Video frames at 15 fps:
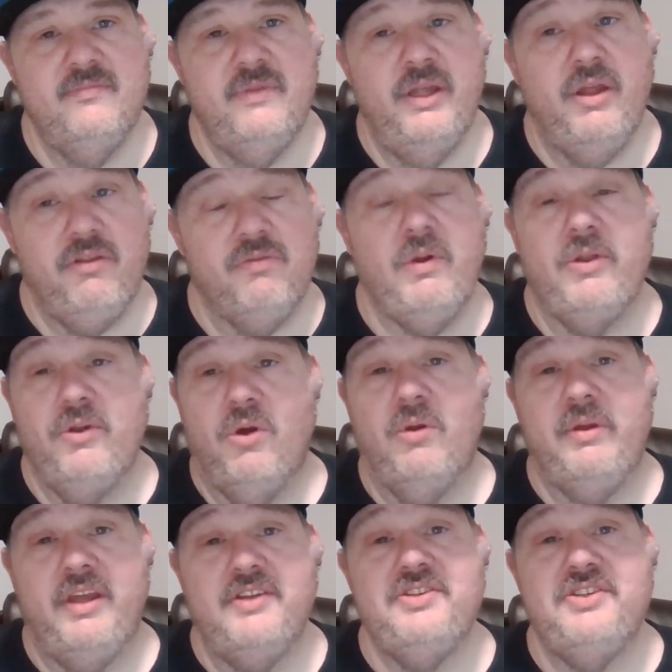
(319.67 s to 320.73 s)
He'll throw the
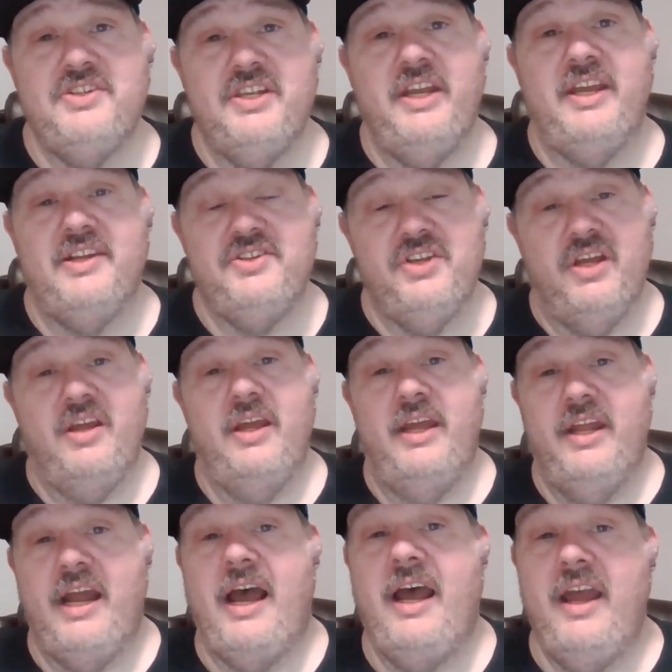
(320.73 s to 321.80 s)
whole kitchen sink at you.
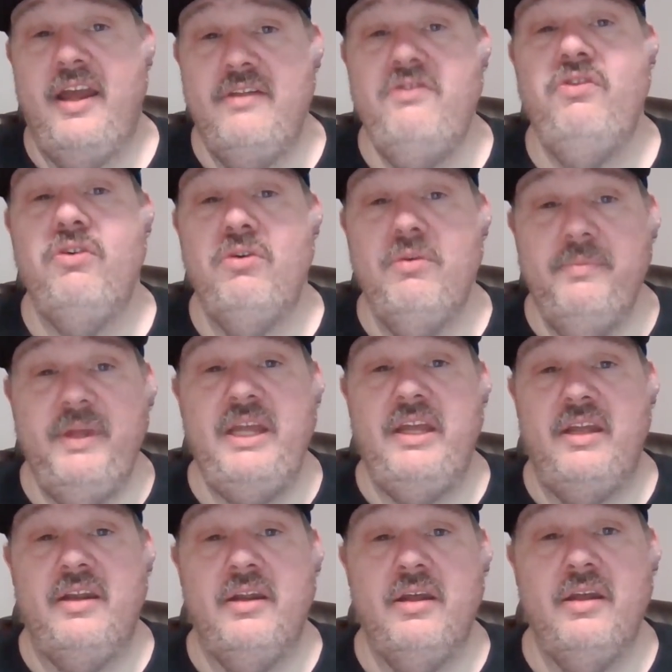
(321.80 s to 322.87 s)
And I do
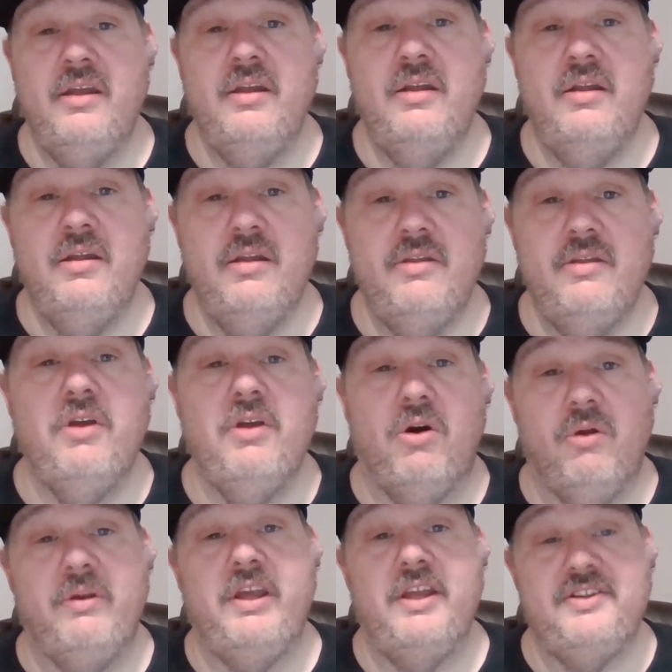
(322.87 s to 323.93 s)
mean the
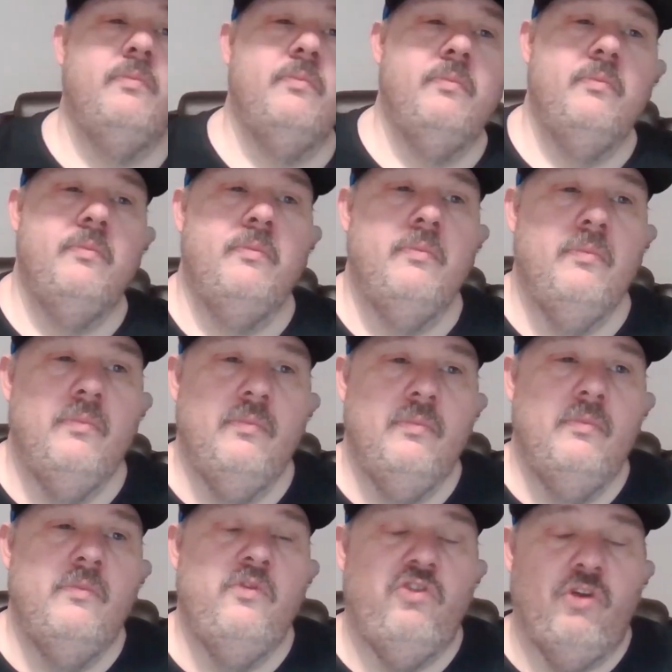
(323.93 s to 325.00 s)
whole kitchen.
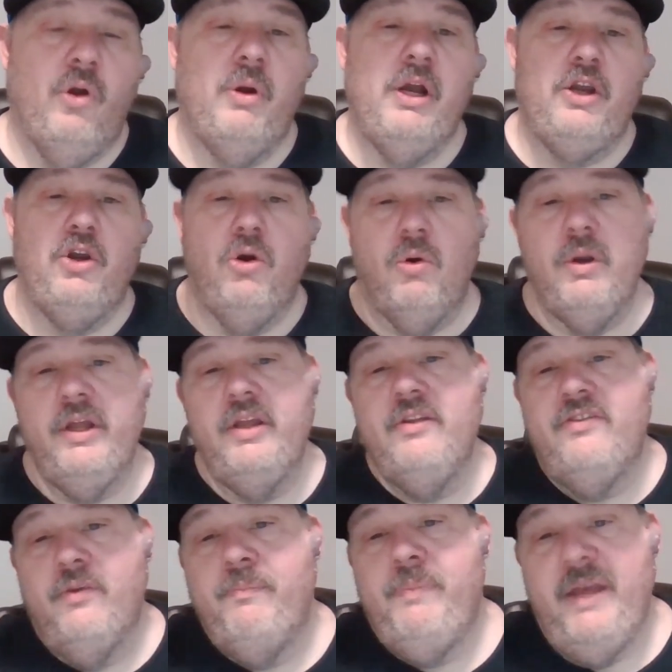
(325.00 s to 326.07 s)
So, according
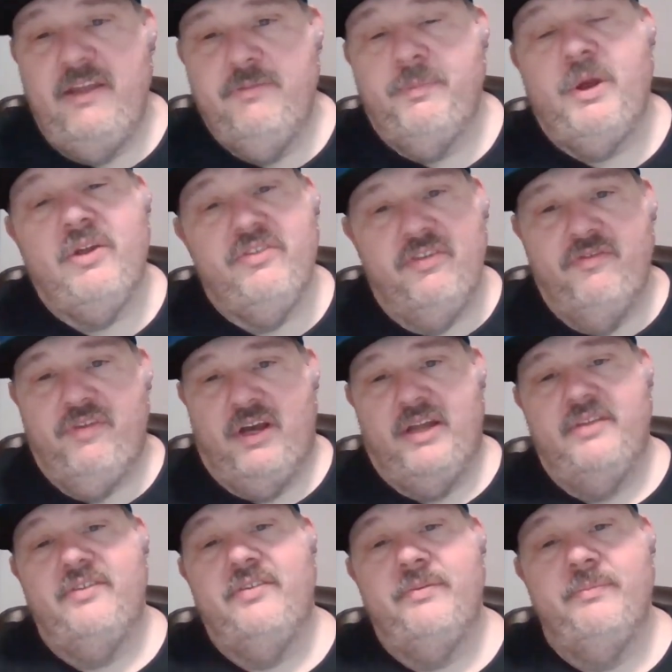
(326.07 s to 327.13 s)
to Baseball
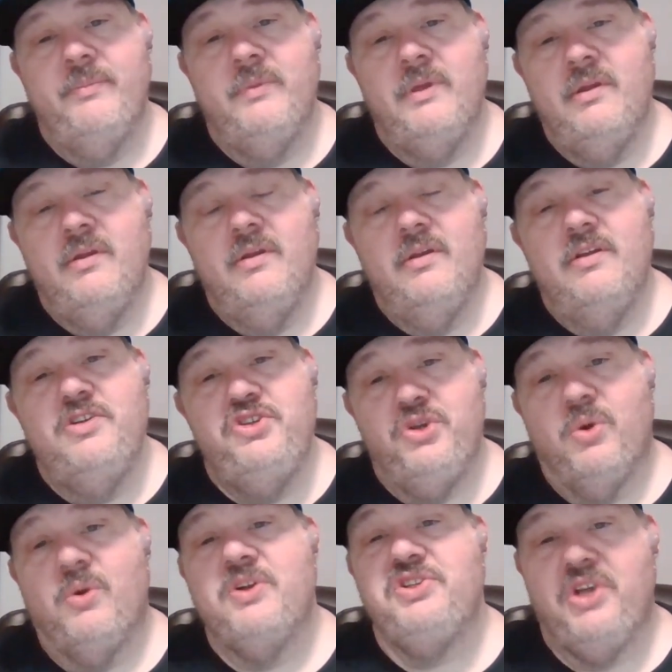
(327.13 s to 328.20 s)
Savant,
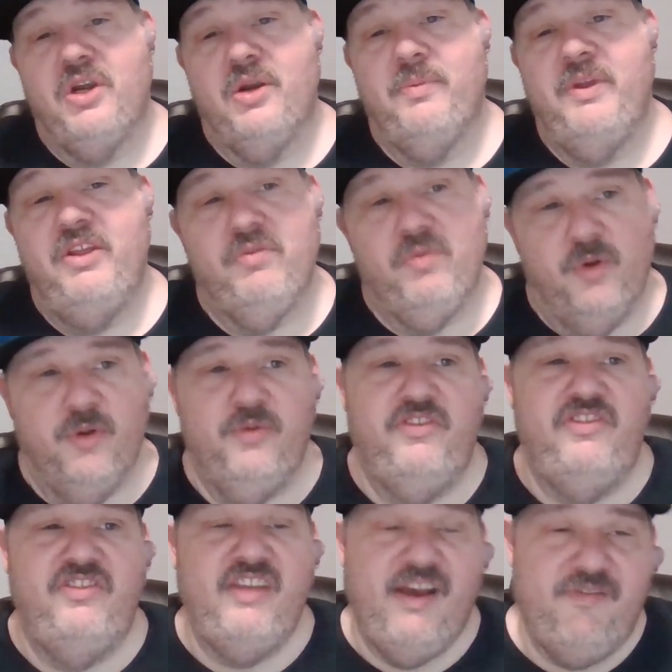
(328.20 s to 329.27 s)
George Kirby threw
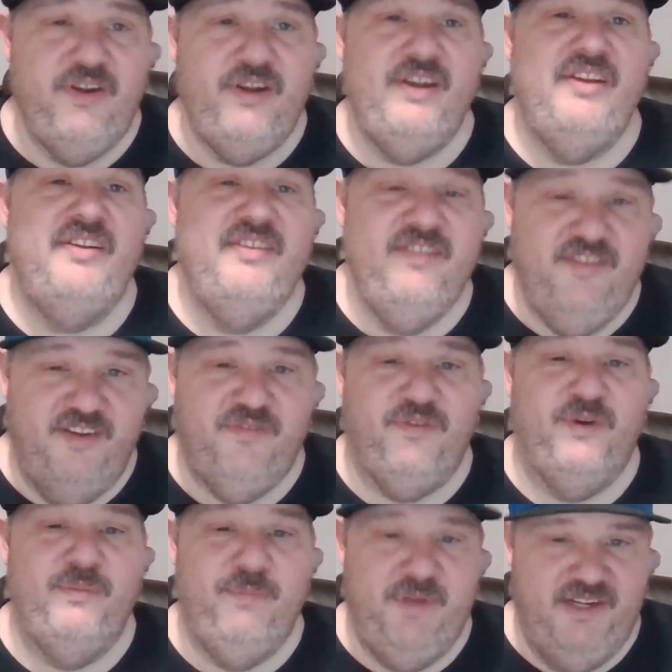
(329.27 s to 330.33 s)
7
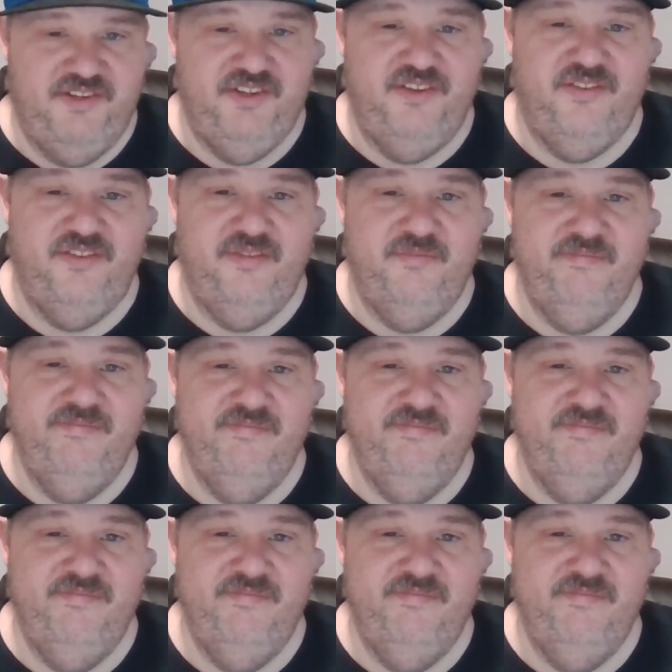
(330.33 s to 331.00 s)
different pitches: